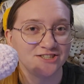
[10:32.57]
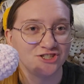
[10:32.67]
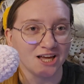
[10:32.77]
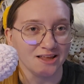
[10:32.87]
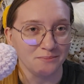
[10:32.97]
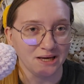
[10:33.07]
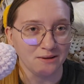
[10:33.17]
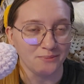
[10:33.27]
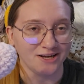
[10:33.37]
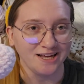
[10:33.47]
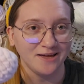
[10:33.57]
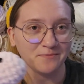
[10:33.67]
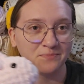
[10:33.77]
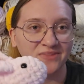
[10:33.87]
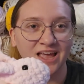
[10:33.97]
Jelly Bean
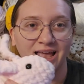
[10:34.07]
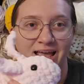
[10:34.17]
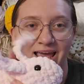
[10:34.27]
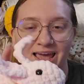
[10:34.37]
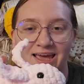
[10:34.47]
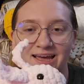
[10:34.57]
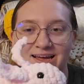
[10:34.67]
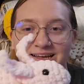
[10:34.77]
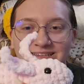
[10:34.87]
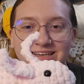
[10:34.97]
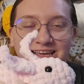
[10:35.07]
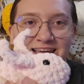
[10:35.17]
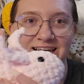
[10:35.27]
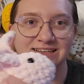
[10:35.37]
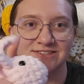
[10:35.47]
Bunny, and
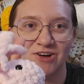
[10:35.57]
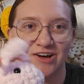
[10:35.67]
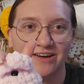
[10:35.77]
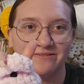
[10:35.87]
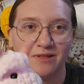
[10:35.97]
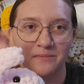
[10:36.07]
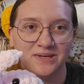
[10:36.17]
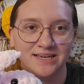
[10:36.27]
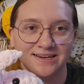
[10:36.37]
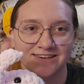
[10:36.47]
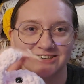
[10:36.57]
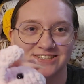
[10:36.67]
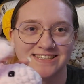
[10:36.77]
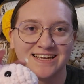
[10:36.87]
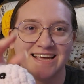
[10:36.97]
he's got floppy
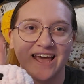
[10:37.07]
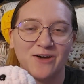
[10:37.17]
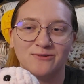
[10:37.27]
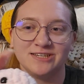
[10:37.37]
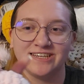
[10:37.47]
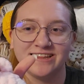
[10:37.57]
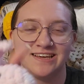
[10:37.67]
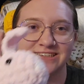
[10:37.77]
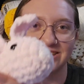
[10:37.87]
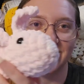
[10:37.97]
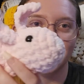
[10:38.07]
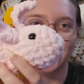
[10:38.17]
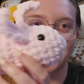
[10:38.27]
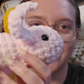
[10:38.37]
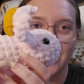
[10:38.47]
ears, which I think is
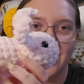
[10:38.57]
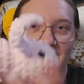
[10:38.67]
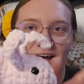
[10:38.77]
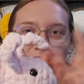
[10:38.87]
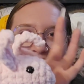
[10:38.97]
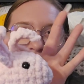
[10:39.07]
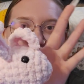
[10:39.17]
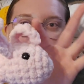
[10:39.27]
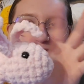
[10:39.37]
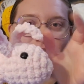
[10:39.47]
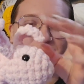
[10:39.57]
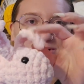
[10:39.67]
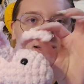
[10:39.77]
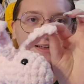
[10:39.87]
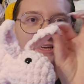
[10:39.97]
cute. I kind of wish they
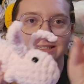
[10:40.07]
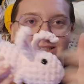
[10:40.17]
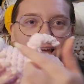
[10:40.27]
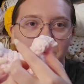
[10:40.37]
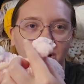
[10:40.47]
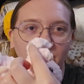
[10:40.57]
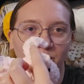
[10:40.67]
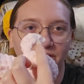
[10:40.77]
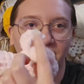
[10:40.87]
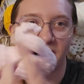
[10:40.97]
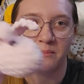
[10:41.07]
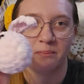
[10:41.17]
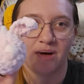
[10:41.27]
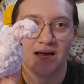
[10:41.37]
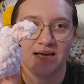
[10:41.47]
would kind of like stay where you want them,
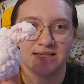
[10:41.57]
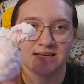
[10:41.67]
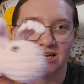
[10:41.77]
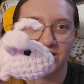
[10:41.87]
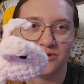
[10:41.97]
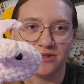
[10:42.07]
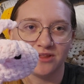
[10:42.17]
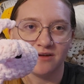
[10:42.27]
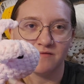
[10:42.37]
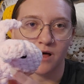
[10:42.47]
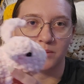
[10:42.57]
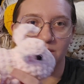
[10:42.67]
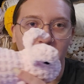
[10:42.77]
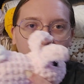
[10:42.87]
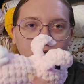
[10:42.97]
but it's kind of cute that they flop
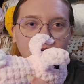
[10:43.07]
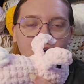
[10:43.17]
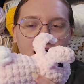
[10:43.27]
around.